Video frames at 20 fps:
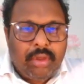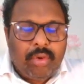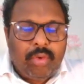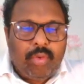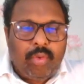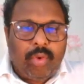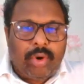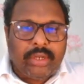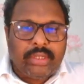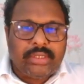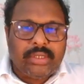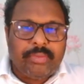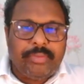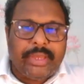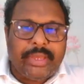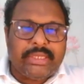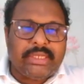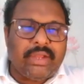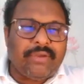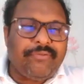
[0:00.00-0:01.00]
What is a
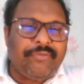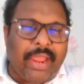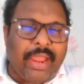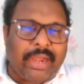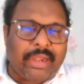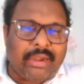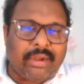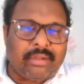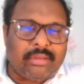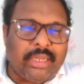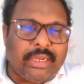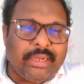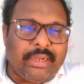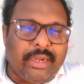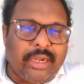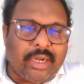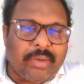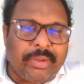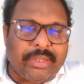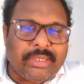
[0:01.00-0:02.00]
major factor that
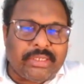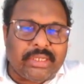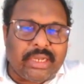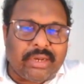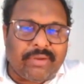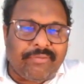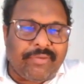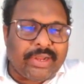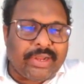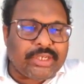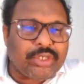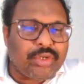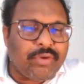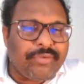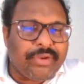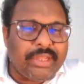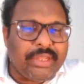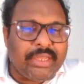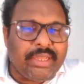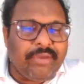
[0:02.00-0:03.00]
determines the reflection of
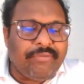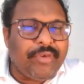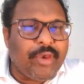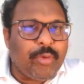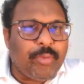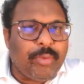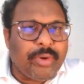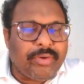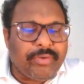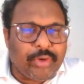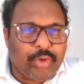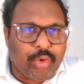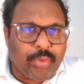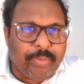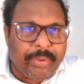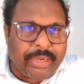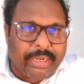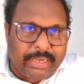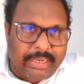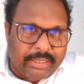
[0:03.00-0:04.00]
an EM wave between two
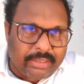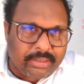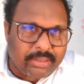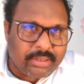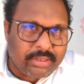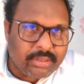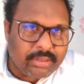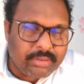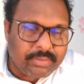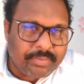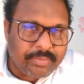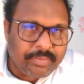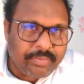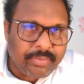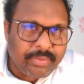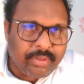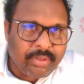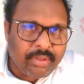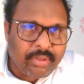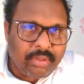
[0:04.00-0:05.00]
materials?
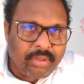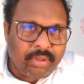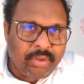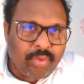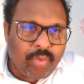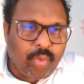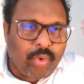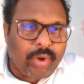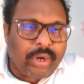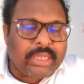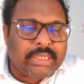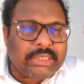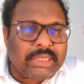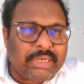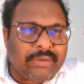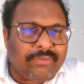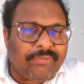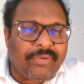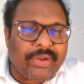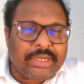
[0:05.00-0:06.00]
What does the
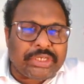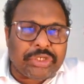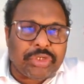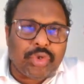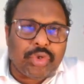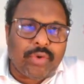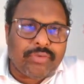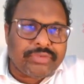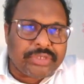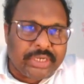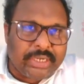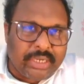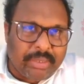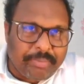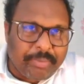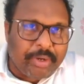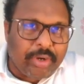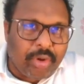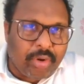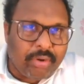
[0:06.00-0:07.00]
reflection coefficient
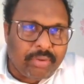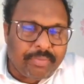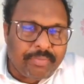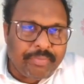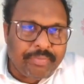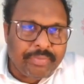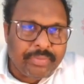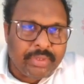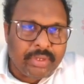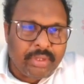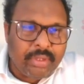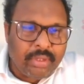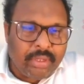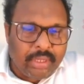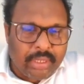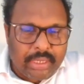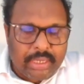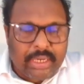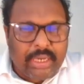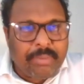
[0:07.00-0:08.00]
depend on?
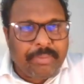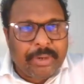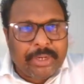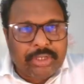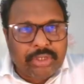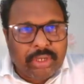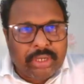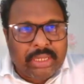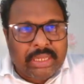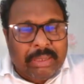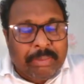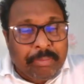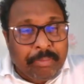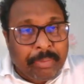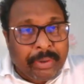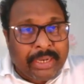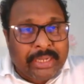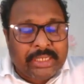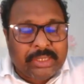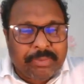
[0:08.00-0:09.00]
It depends on
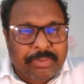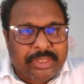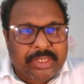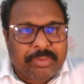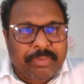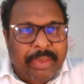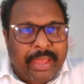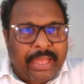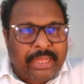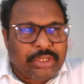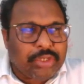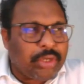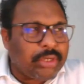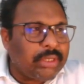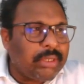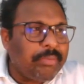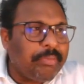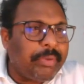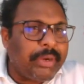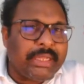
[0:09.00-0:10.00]
impedance mismatch or
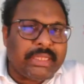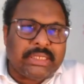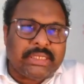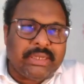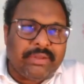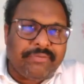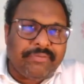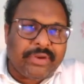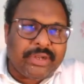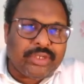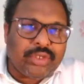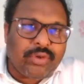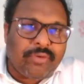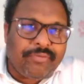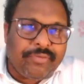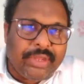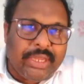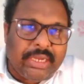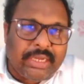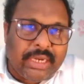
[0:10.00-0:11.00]
the impedance difference of
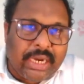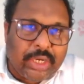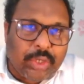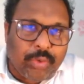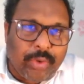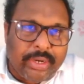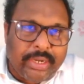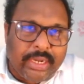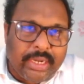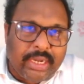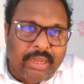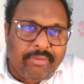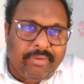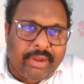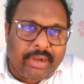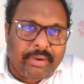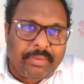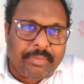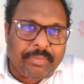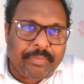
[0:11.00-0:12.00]
eta 2 and eta 1.